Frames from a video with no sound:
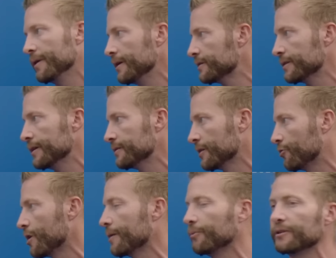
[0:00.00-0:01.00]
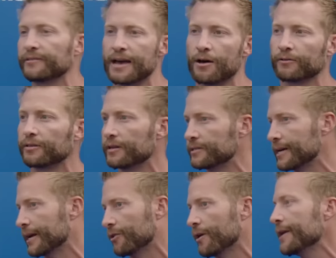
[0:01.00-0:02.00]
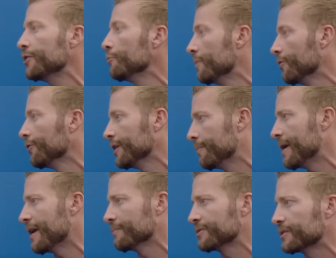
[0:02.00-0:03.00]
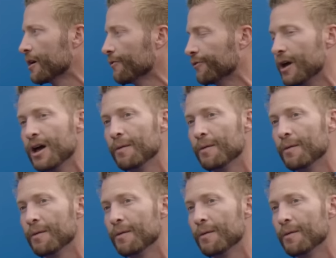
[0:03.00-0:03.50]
He's incredibly talented. He's got a great humility about himself,